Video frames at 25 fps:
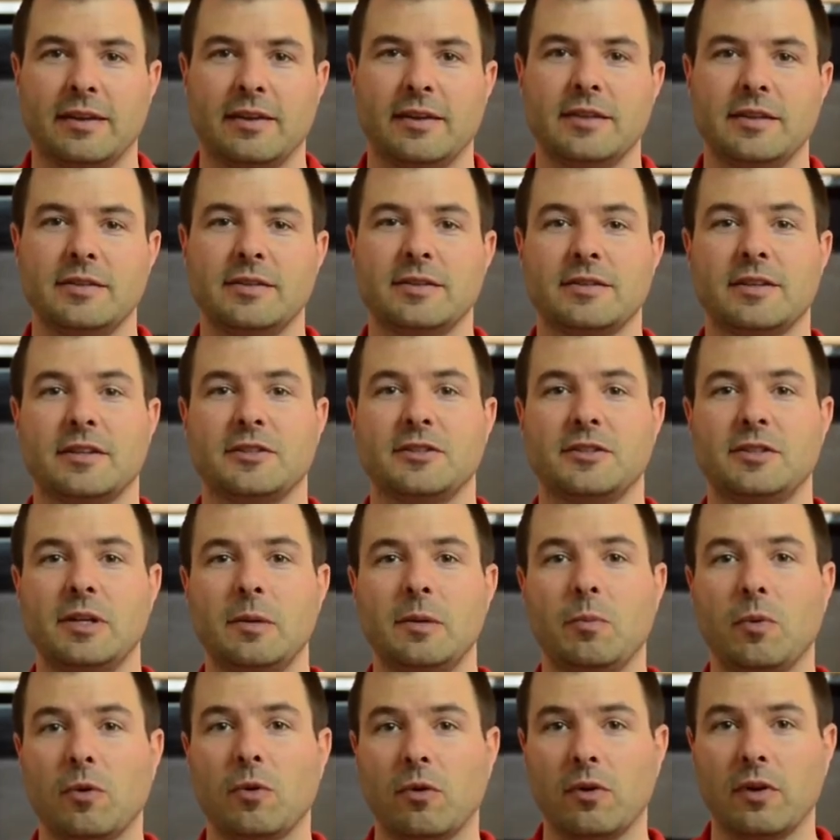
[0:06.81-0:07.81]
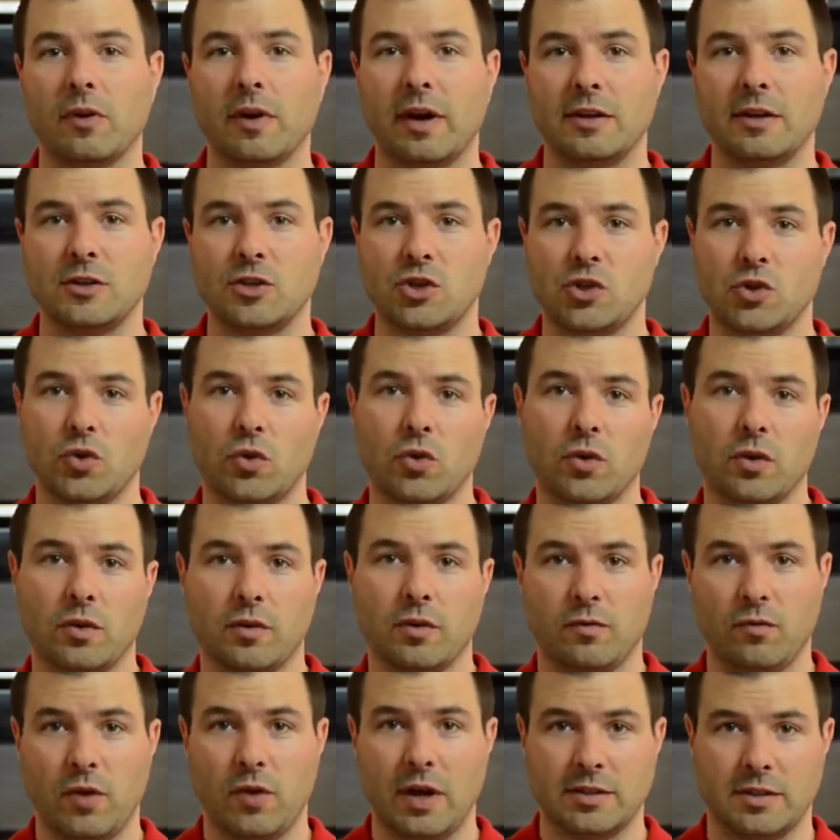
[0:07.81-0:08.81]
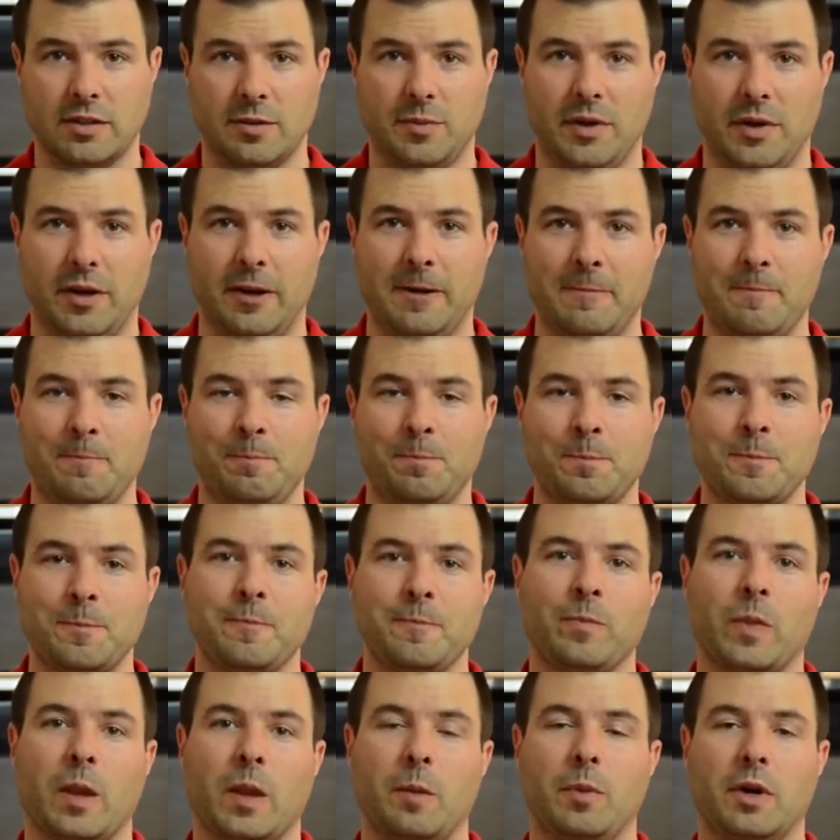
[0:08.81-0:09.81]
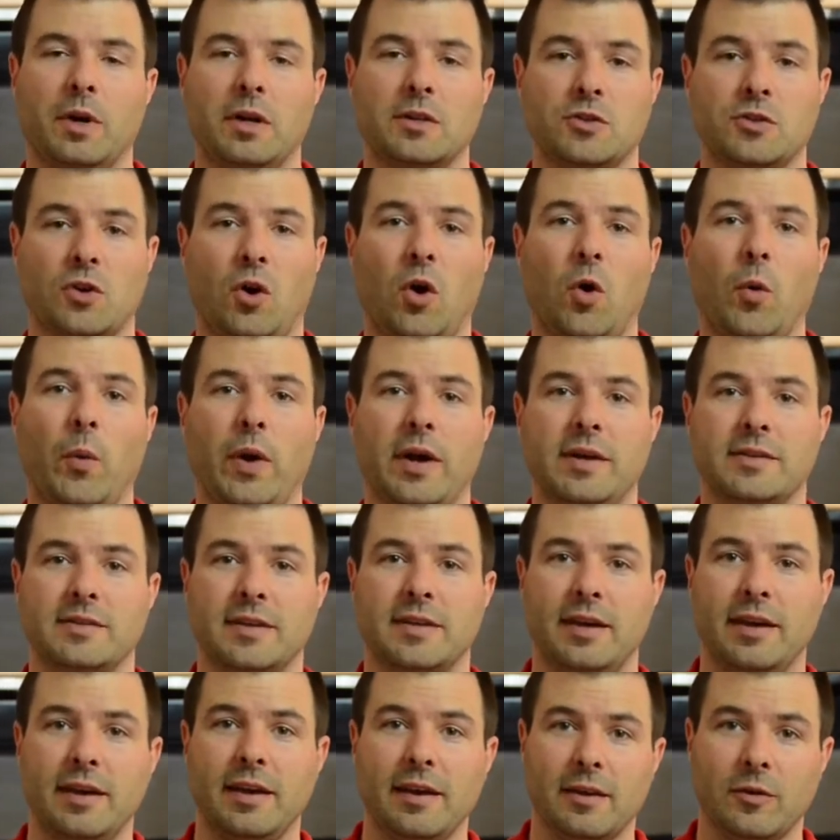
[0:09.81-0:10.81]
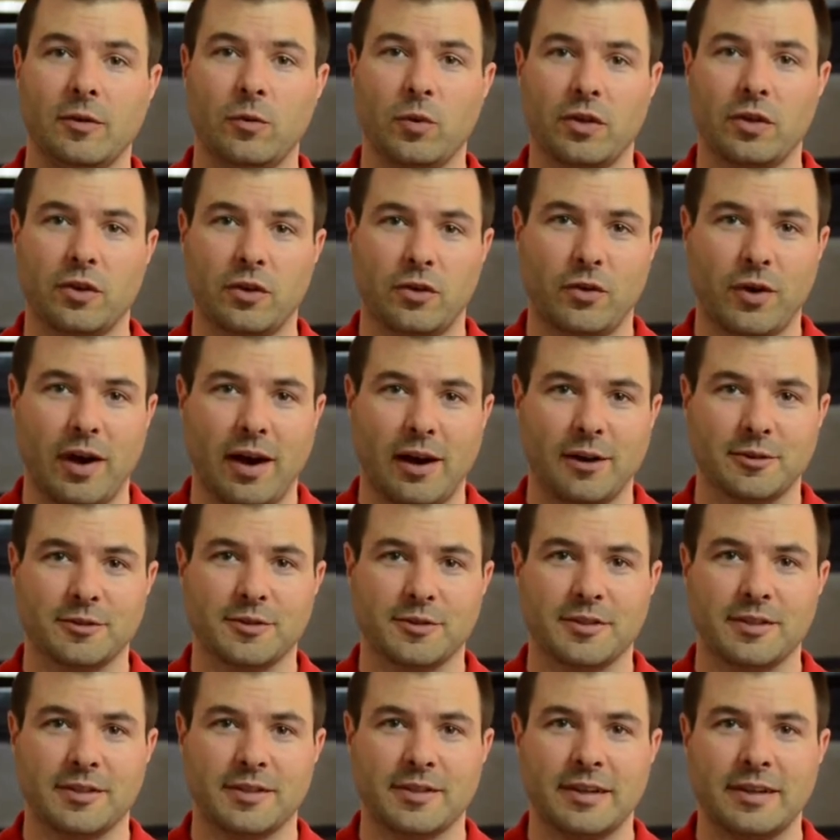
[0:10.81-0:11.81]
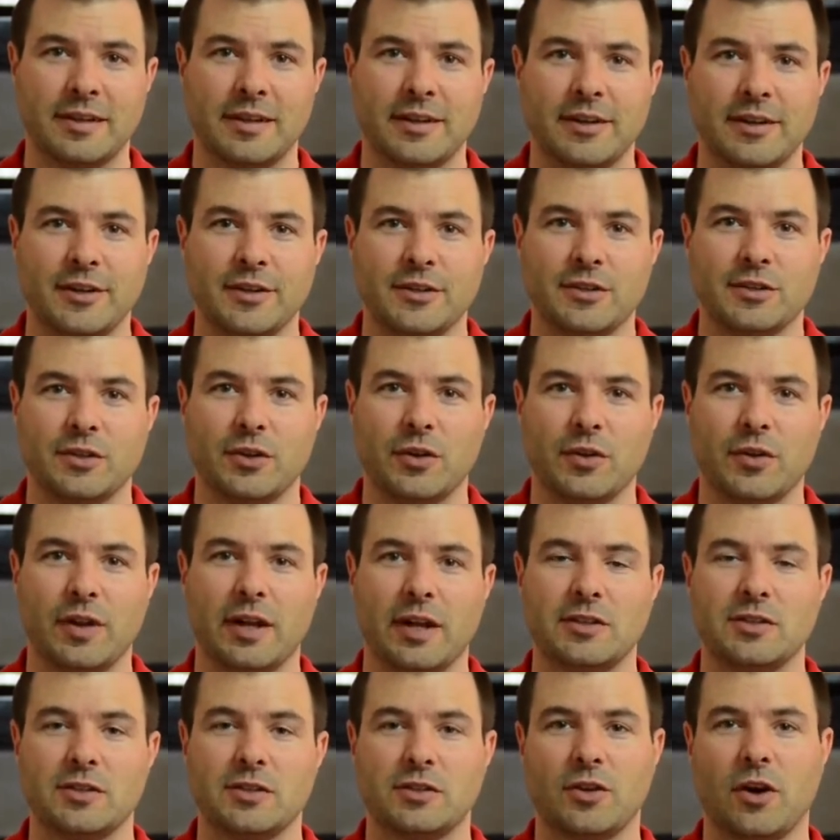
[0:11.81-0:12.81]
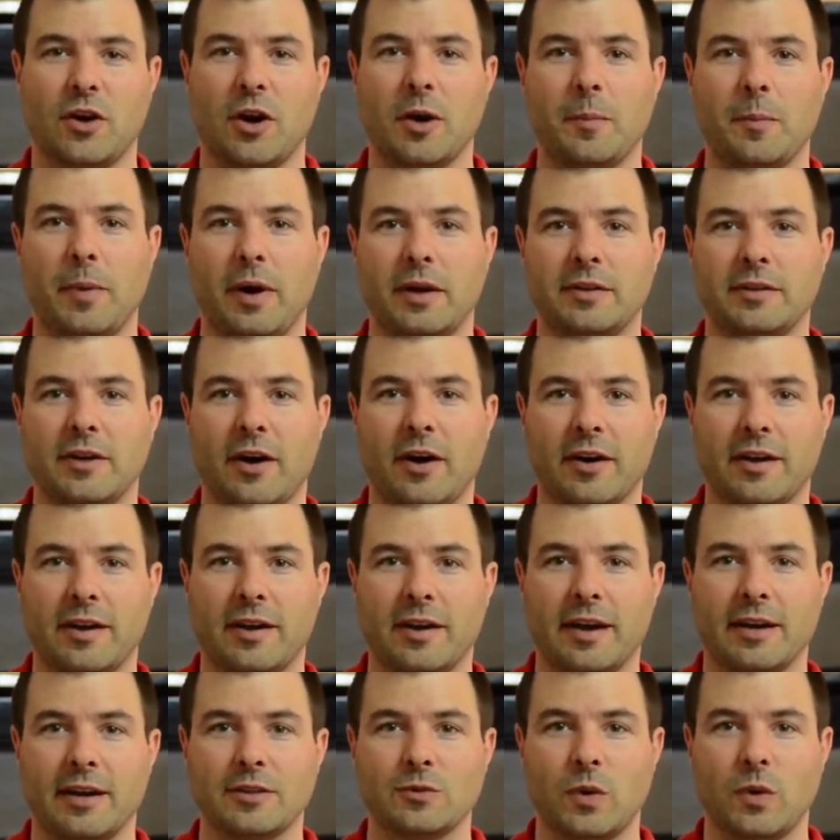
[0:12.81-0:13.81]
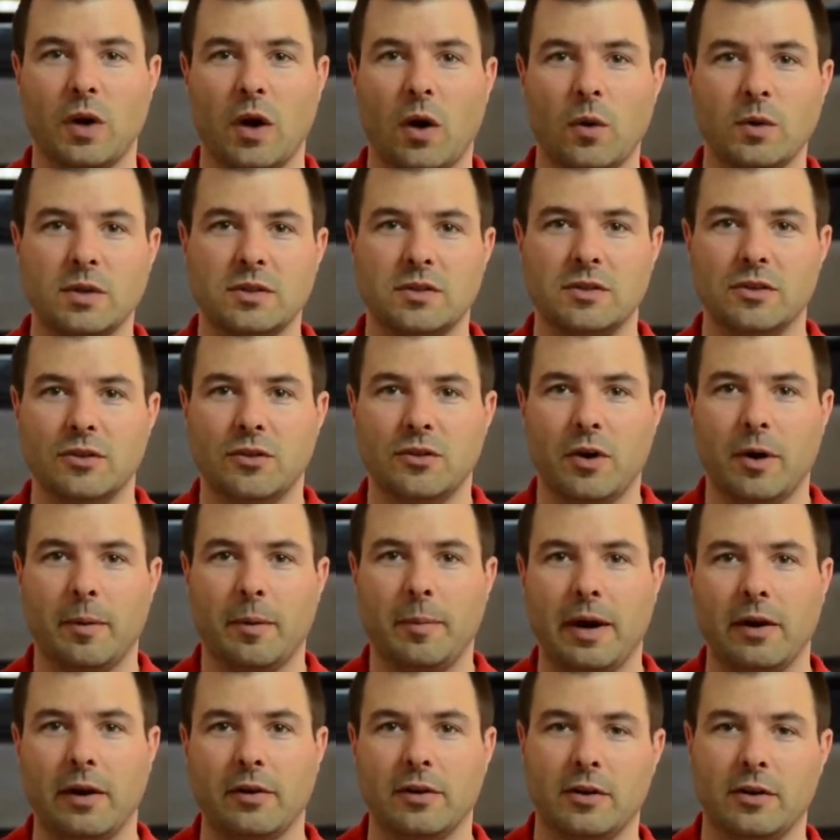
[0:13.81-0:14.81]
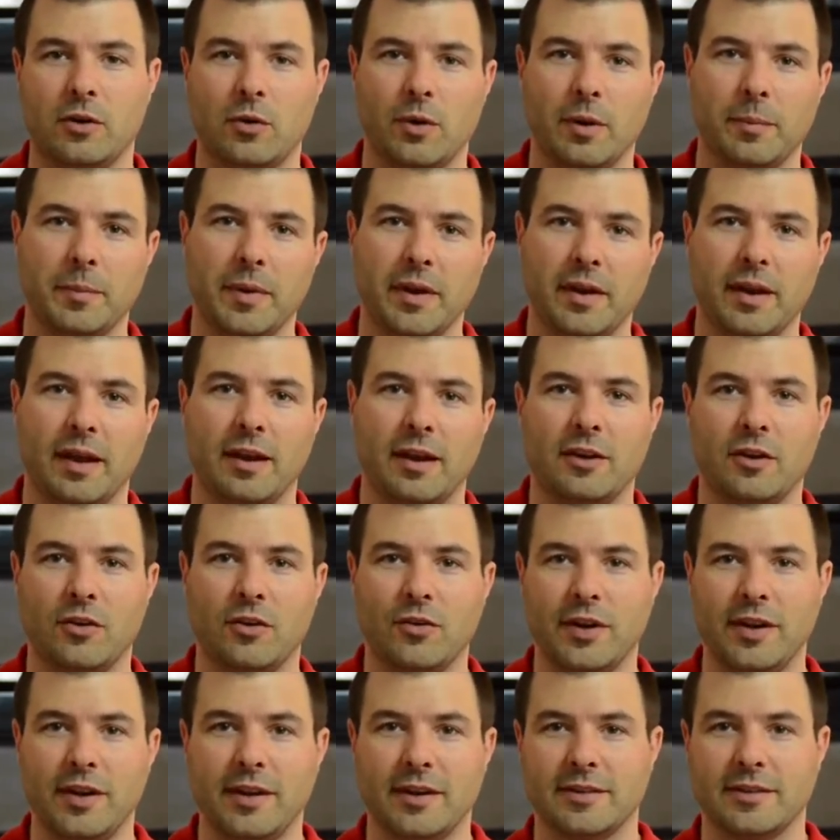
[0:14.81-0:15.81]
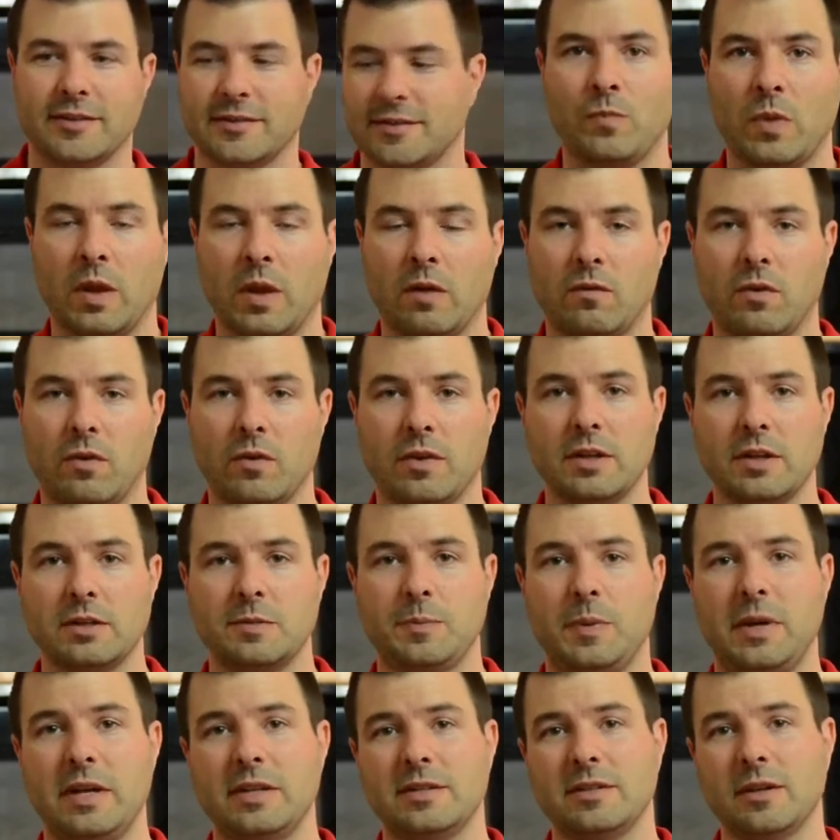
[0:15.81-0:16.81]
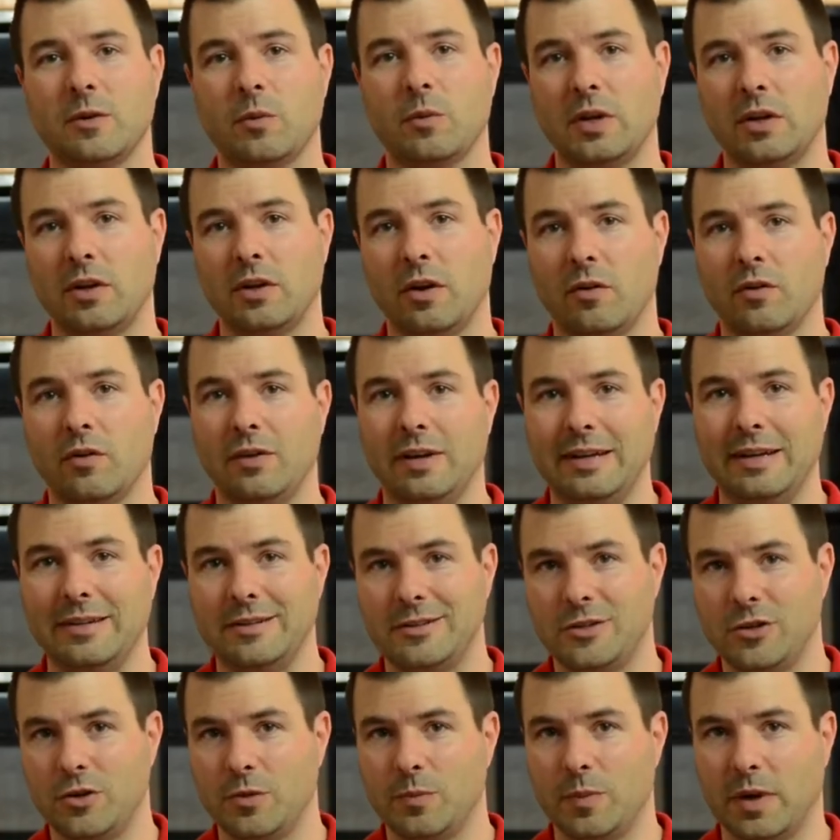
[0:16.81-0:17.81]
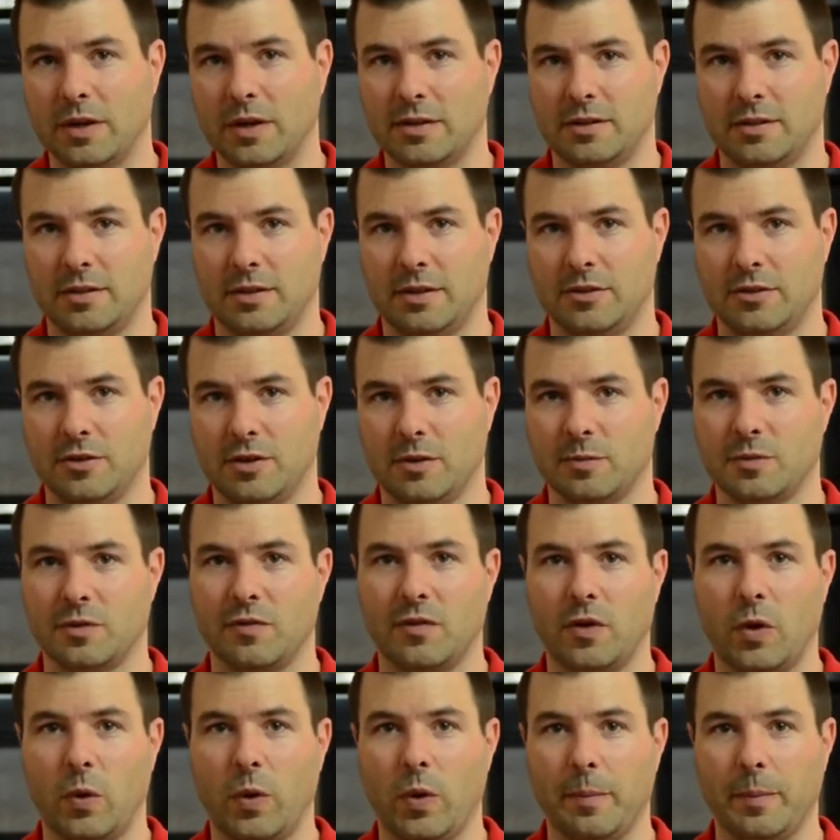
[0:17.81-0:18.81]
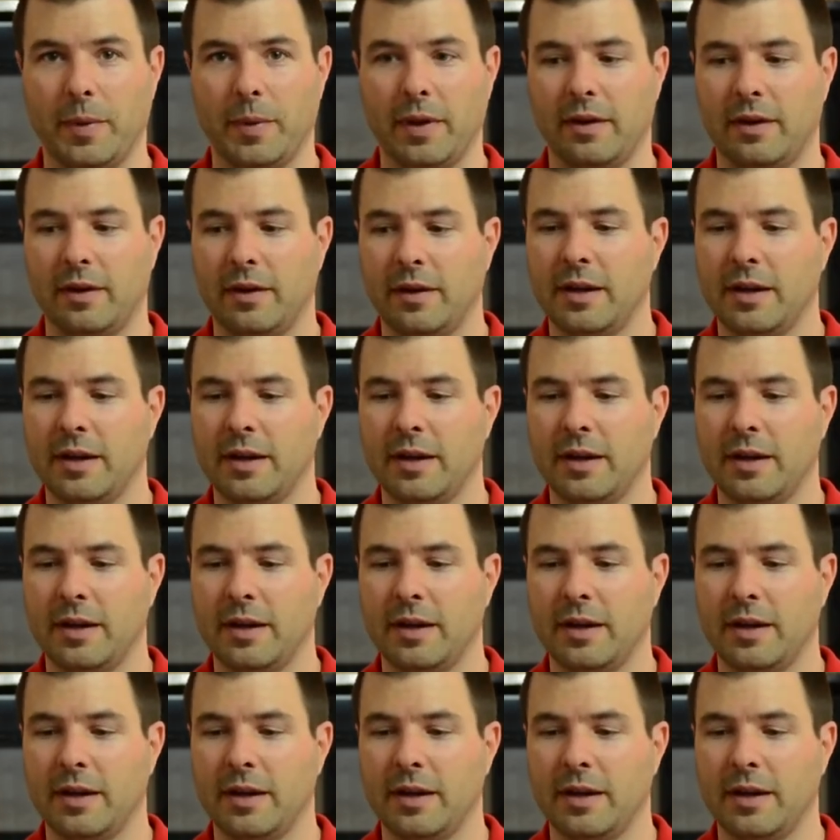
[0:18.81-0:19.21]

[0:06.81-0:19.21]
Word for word: This is a simple and short recipe, but it's always a hit with the crowds. So let's start by talking, as we always do, about equipment and ingredients. For this pizza, we don't need too much in terms of equipment.